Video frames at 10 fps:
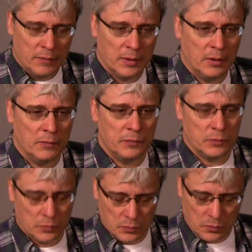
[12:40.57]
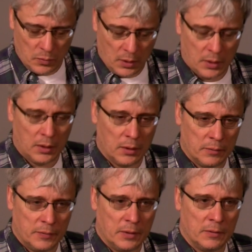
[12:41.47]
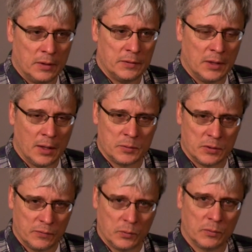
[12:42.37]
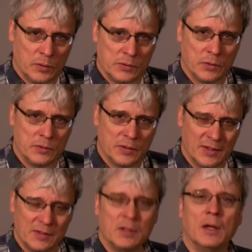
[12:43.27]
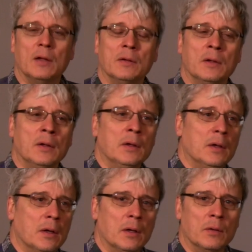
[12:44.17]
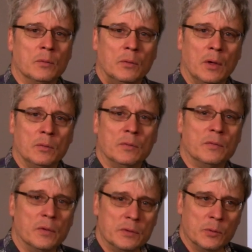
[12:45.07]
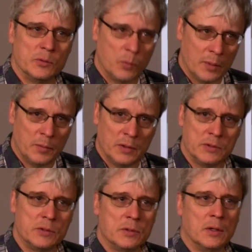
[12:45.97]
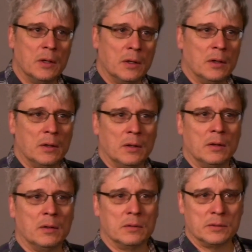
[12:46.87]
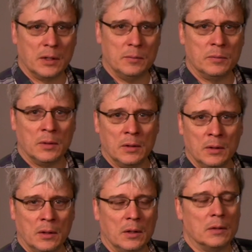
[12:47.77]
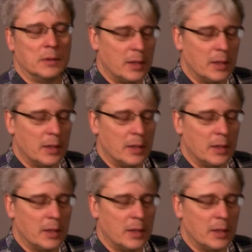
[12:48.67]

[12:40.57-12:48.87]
that if you, uh, that, that the option of doing research that is not uh, what I would refer to as wet bench uh, type uh,